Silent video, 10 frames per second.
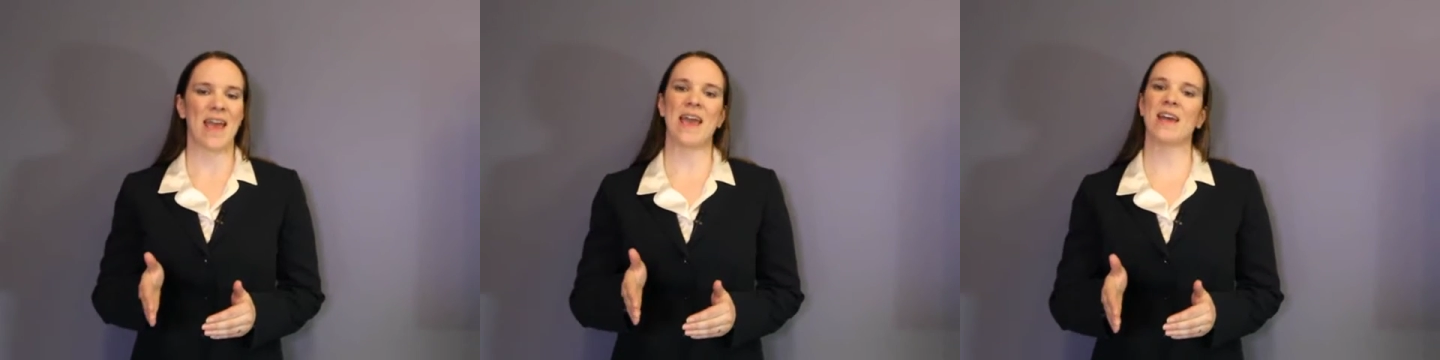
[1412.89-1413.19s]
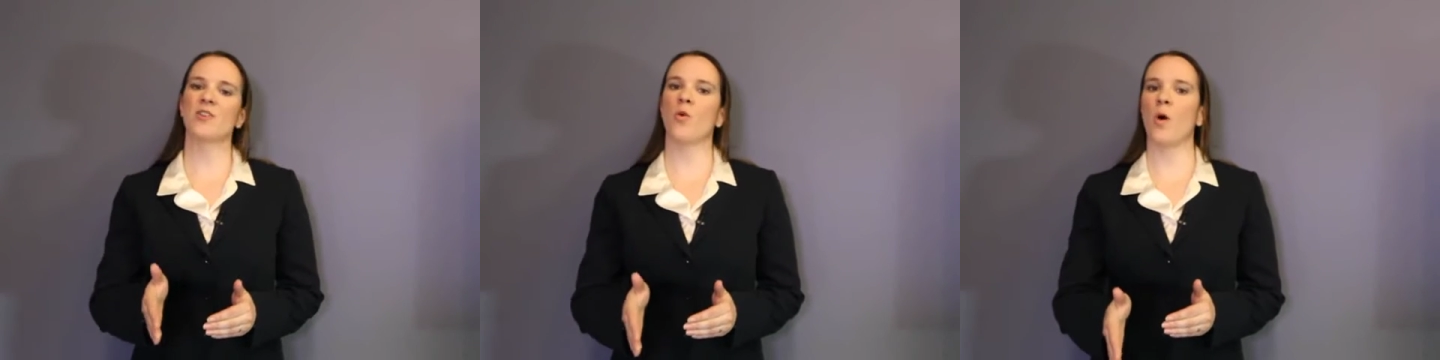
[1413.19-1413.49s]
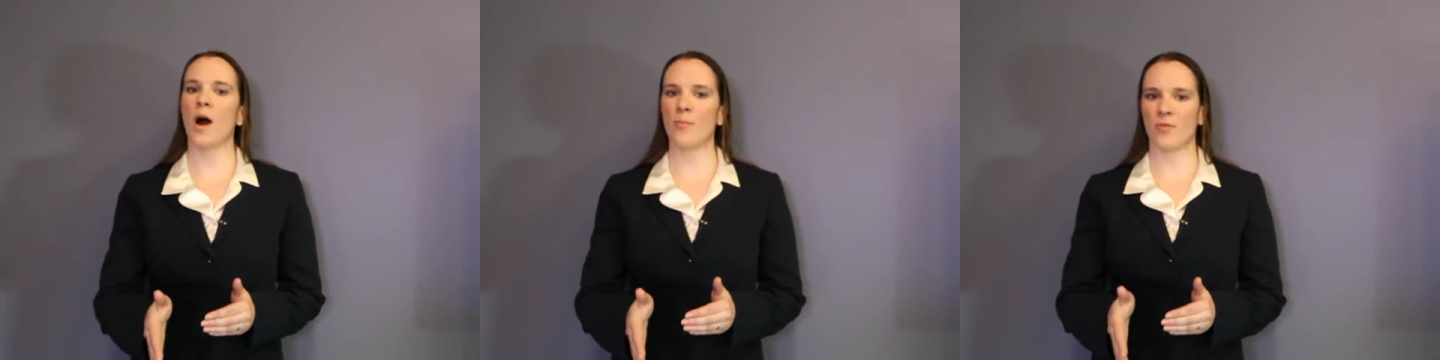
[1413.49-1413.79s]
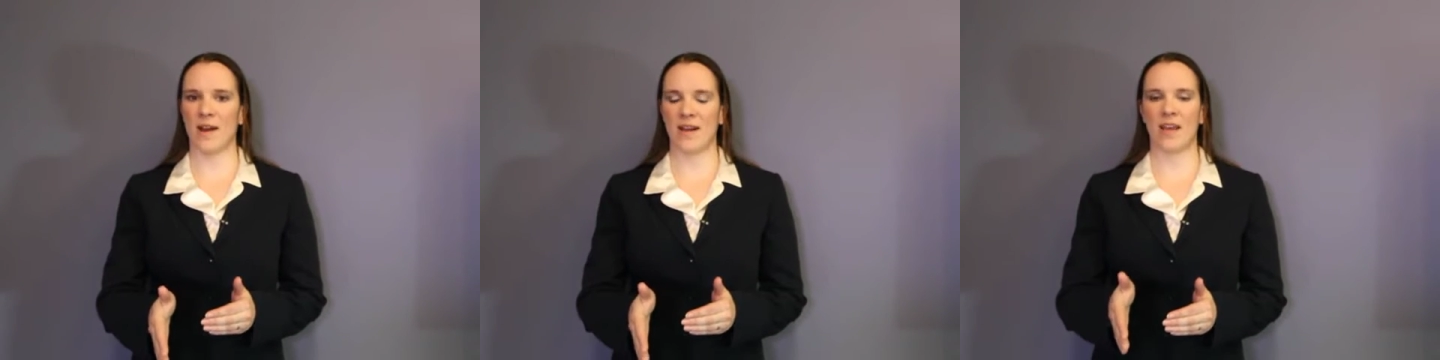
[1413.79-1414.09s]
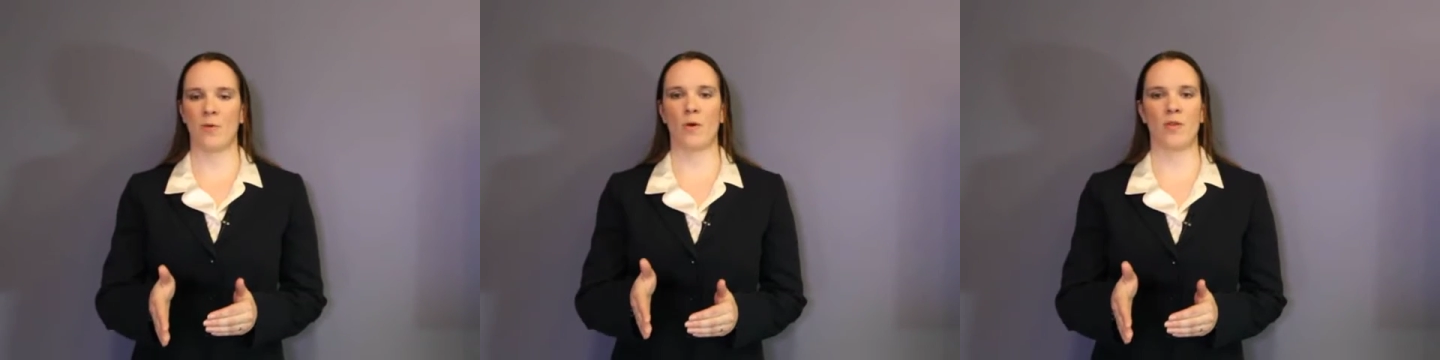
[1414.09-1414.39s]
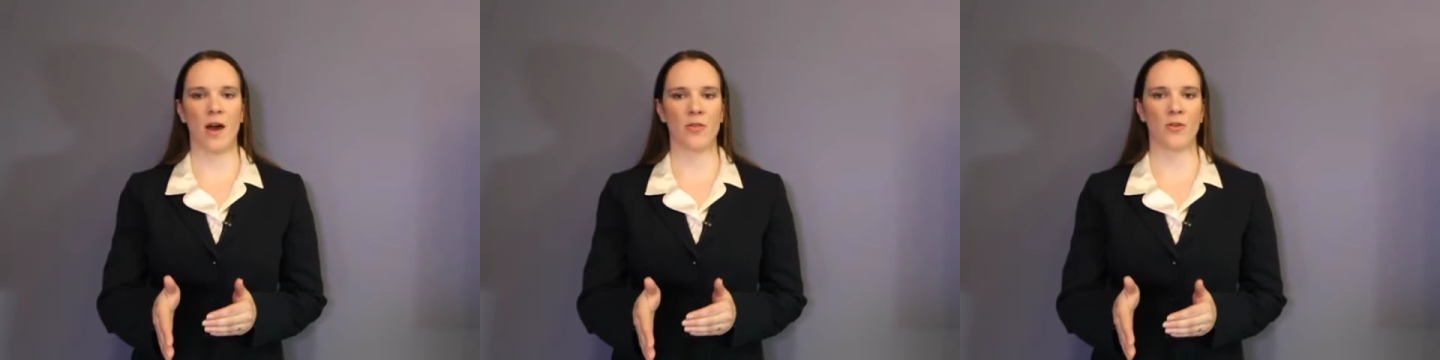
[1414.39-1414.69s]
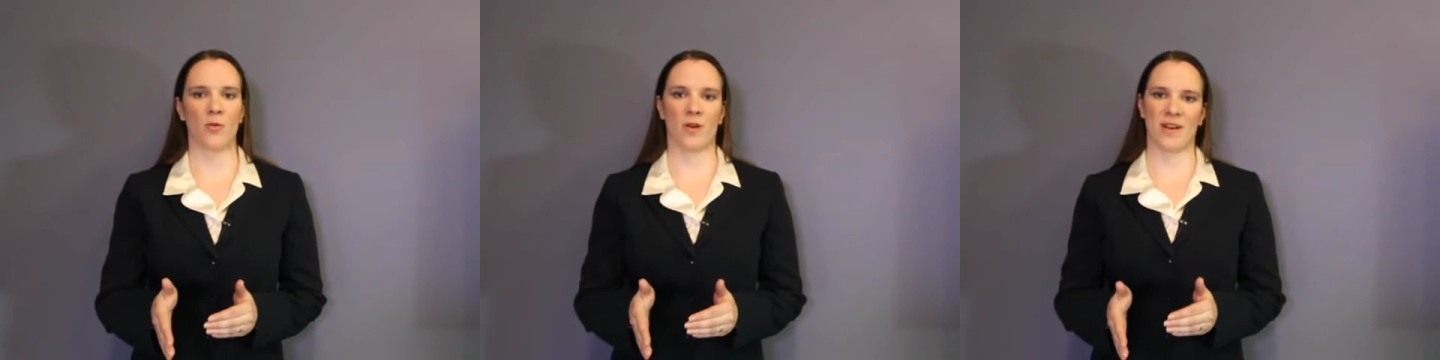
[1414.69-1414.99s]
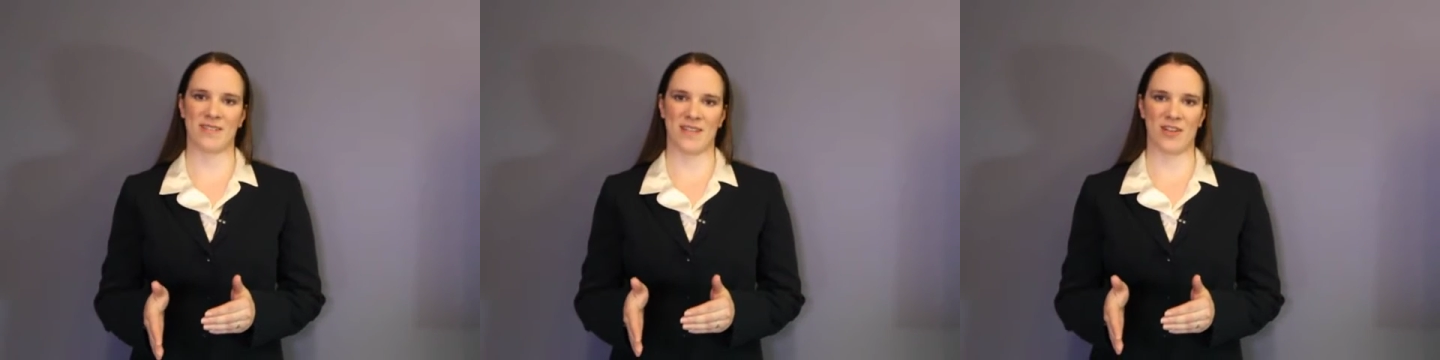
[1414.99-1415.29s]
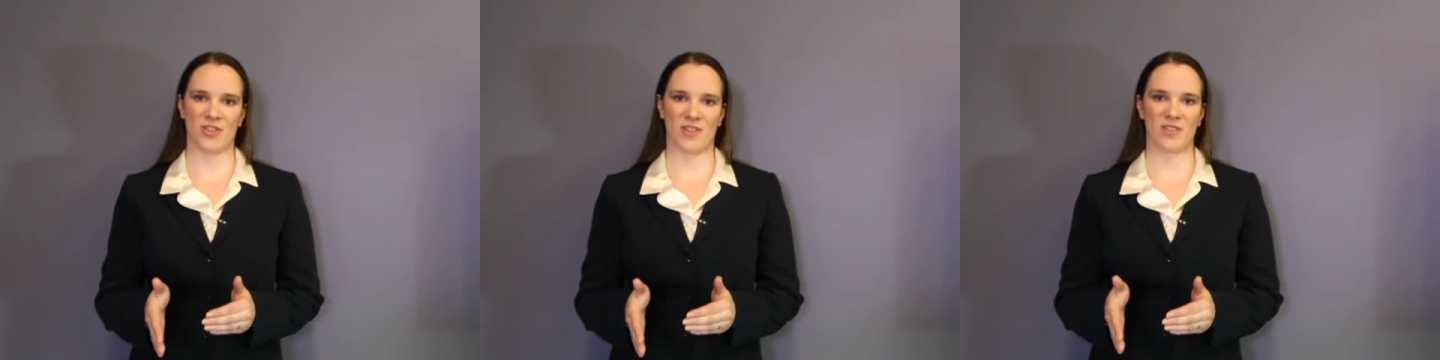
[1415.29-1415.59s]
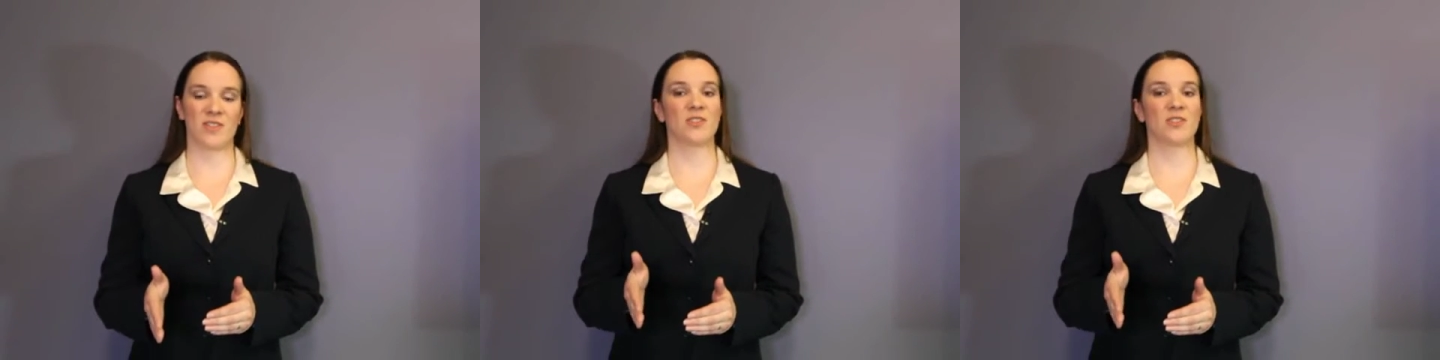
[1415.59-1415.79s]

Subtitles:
and cooperating with other organizations